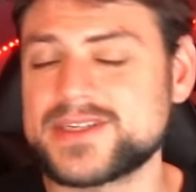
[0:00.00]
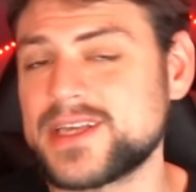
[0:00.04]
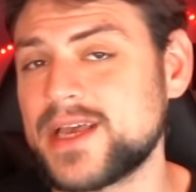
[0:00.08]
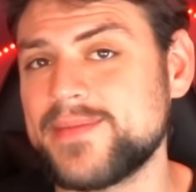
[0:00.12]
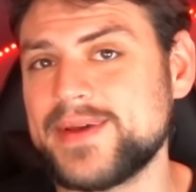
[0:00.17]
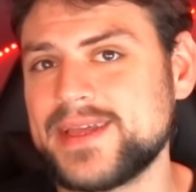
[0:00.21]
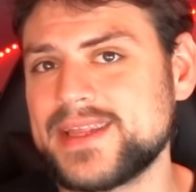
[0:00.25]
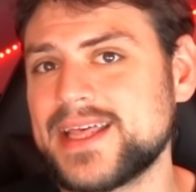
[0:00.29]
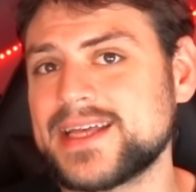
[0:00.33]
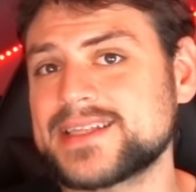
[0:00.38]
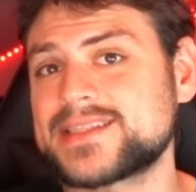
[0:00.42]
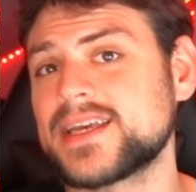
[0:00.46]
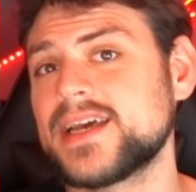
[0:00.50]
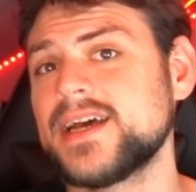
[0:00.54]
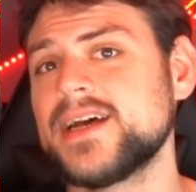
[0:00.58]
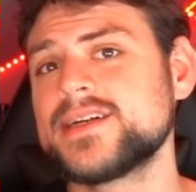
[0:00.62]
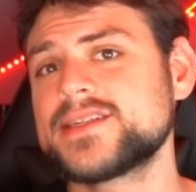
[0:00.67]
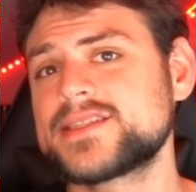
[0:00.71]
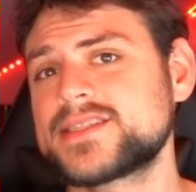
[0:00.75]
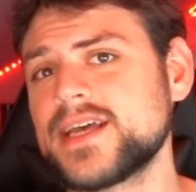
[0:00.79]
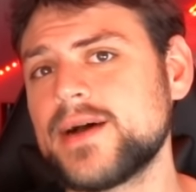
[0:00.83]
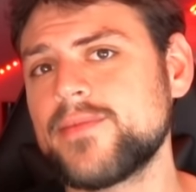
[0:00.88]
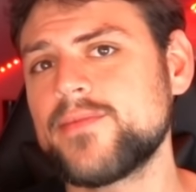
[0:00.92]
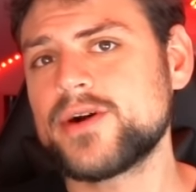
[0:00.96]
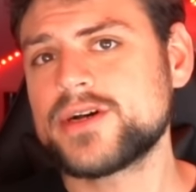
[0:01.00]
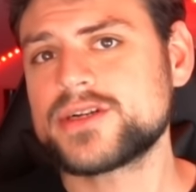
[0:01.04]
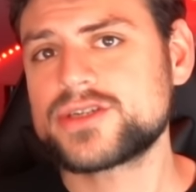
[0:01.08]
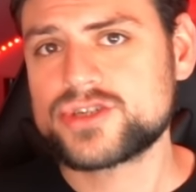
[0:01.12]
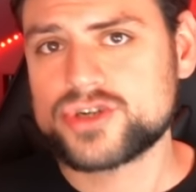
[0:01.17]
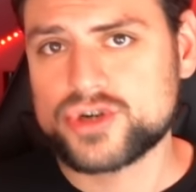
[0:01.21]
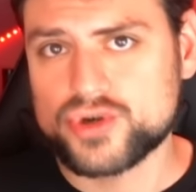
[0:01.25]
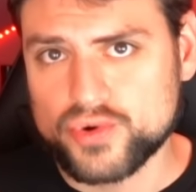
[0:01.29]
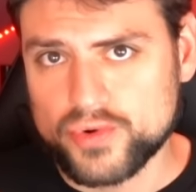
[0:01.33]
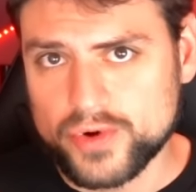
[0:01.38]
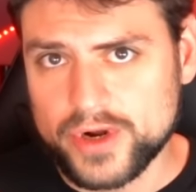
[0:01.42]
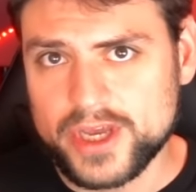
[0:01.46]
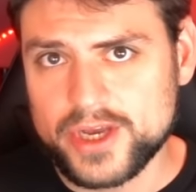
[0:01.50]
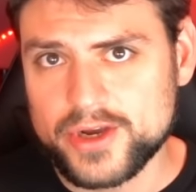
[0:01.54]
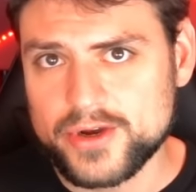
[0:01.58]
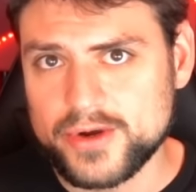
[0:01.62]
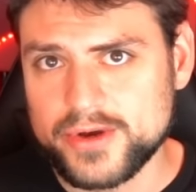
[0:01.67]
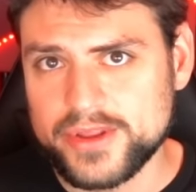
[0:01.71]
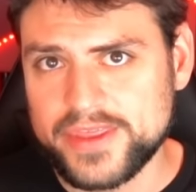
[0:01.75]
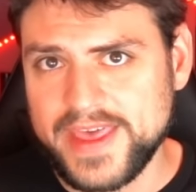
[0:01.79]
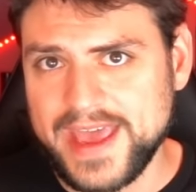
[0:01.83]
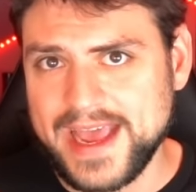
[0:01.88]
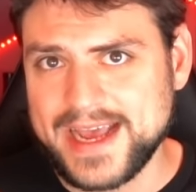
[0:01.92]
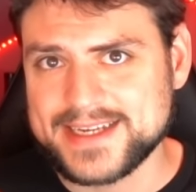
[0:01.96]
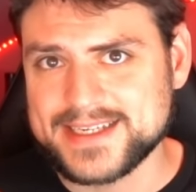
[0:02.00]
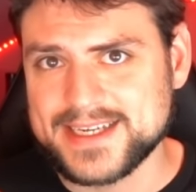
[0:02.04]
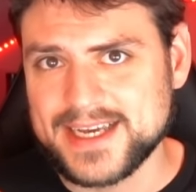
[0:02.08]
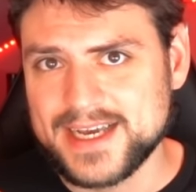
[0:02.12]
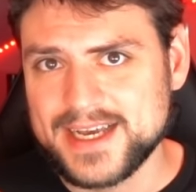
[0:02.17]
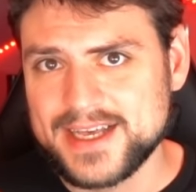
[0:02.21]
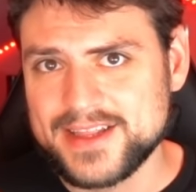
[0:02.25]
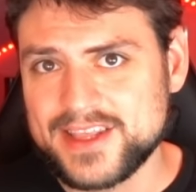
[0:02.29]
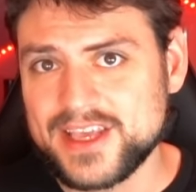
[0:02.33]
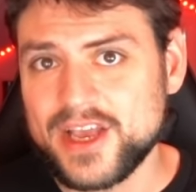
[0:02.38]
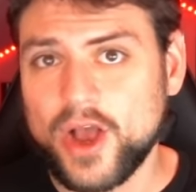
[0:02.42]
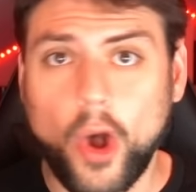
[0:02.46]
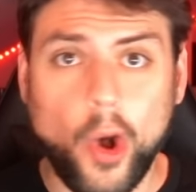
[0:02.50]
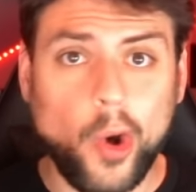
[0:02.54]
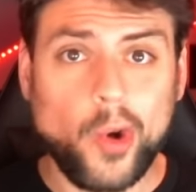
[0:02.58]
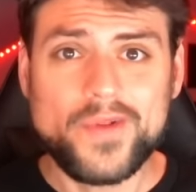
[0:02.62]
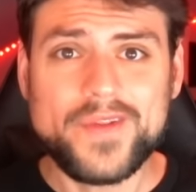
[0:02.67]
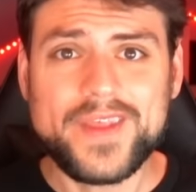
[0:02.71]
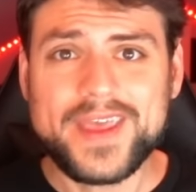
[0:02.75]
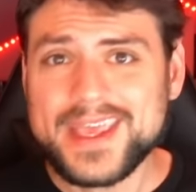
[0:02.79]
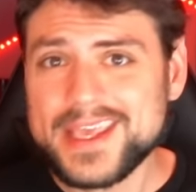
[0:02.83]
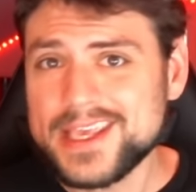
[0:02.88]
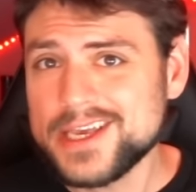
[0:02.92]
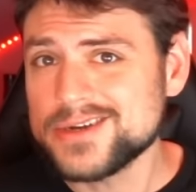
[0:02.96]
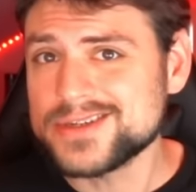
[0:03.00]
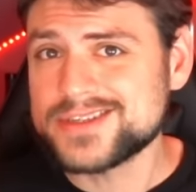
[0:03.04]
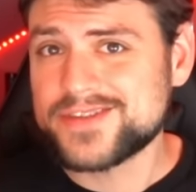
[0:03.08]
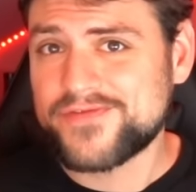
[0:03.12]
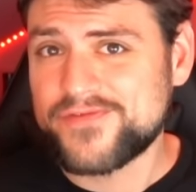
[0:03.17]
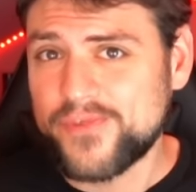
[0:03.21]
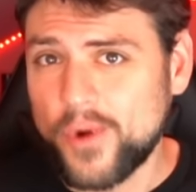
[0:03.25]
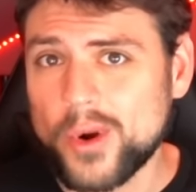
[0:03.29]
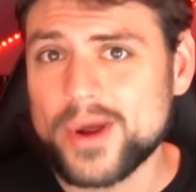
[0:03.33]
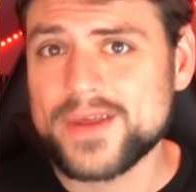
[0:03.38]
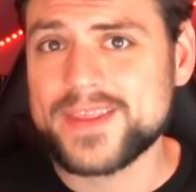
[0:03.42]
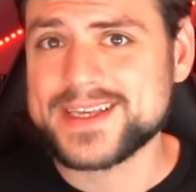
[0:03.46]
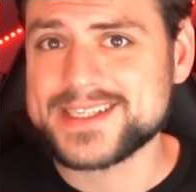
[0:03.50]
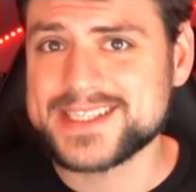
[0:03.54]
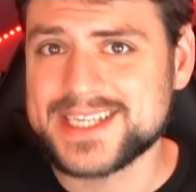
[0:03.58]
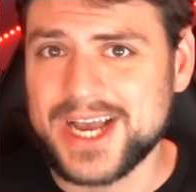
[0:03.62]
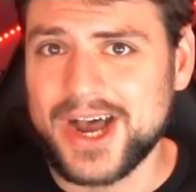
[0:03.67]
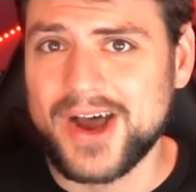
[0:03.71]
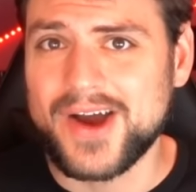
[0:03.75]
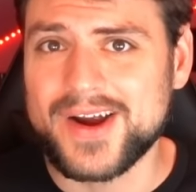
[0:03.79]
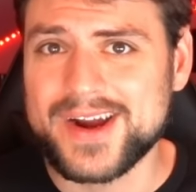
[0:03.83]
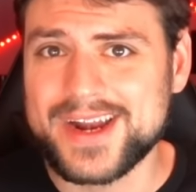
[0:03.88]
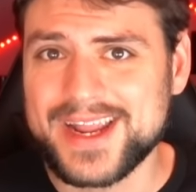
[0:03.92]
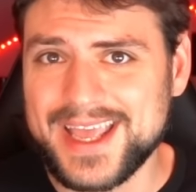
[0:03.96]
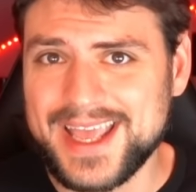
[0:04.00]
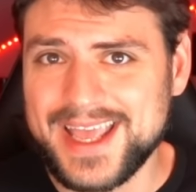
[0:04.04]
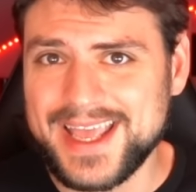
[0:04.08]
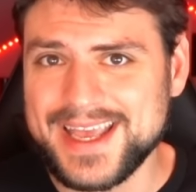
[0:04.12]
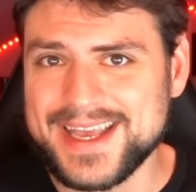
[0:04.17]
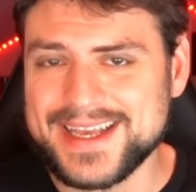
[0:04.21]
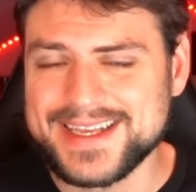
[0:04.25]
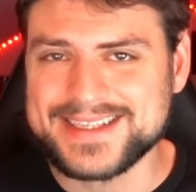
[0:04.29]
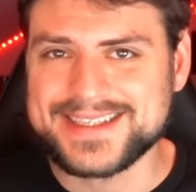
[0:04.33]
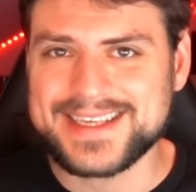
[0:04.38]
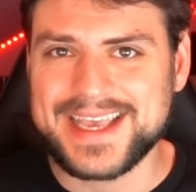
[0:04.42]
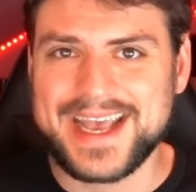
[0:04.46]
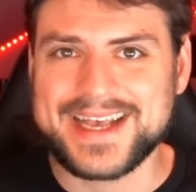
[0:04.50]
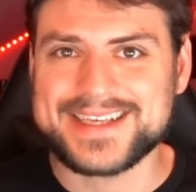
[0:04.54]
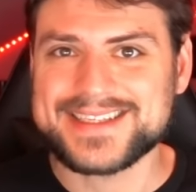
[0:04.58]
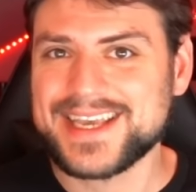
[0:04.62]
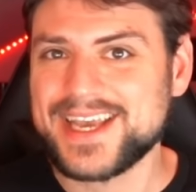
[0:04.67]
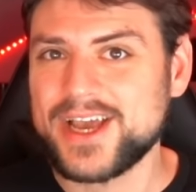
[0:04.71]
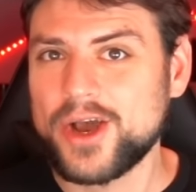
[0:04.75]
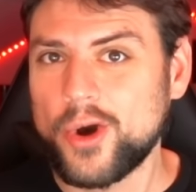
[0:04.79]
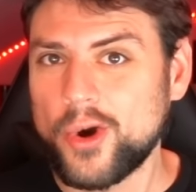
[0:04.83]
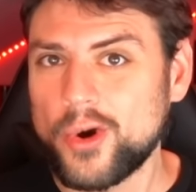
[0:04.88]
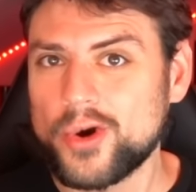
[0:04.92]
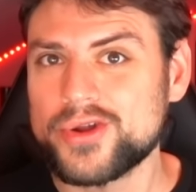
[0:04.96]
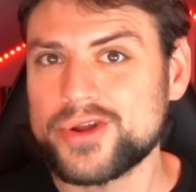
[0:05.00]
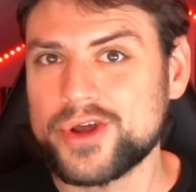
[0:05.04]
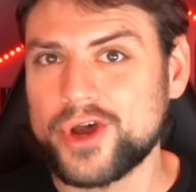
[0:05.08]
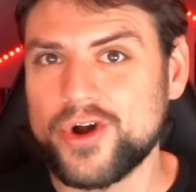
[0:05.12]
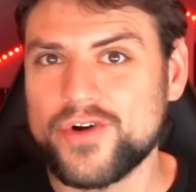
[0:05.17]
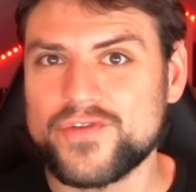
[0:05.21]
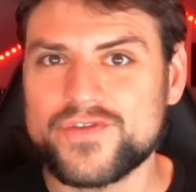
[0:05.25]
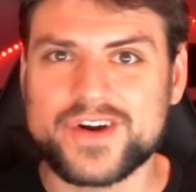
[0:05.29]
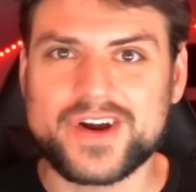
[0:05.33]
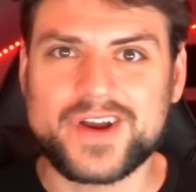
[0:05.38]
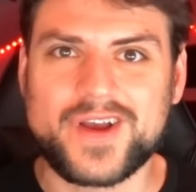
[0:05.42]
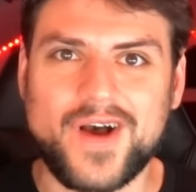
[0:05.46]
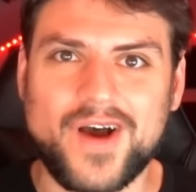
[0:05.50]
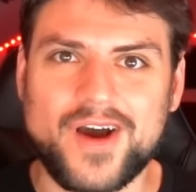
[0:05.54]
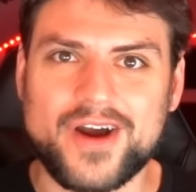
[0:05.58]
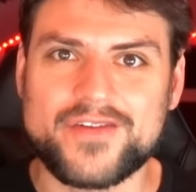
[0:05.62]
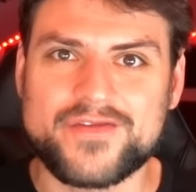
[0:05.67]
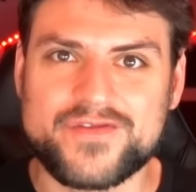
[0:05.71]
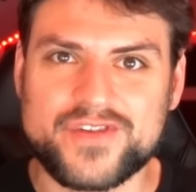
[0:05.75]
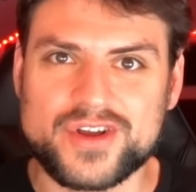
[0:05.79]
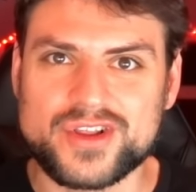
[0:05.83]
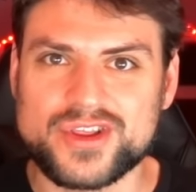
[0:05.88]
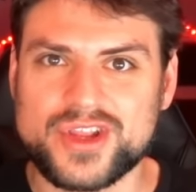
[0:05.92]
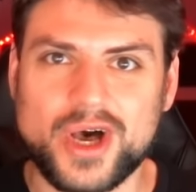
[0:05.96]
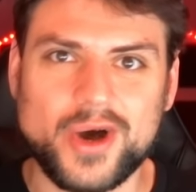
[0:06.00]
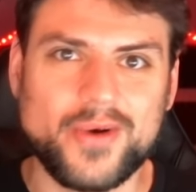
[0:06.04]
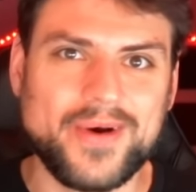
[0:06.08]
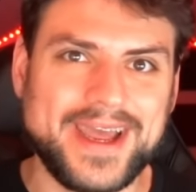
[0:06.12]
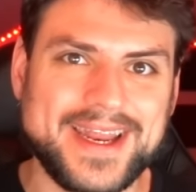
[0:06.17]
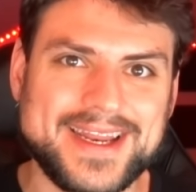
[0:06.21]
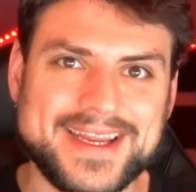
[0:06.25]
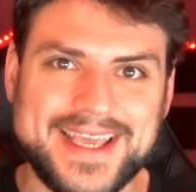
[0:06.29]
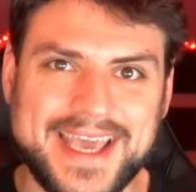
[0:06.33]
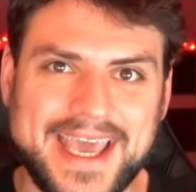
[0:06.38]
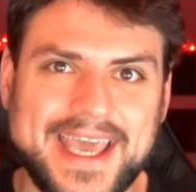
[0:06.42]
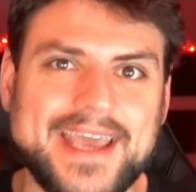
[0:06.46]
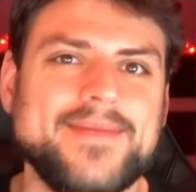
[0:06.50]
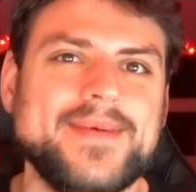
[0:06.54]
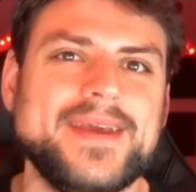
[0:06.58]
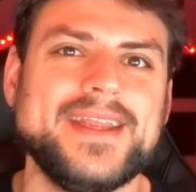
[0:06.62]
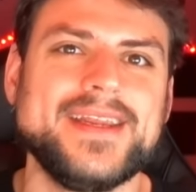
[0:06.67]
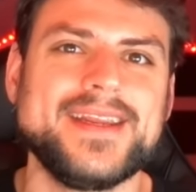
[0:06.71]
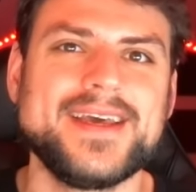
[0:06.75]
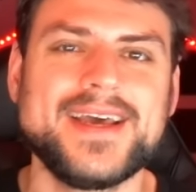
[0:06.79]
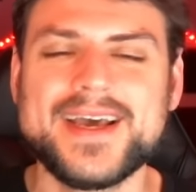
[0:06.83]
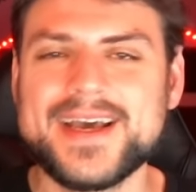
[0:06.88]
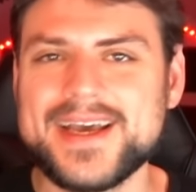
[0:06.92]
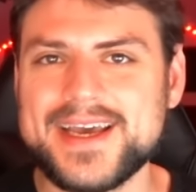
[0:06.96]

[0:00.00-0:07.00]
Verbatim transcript: I mean, that's somewhat true that the only use for this card is as a holdover card for low-end gaming.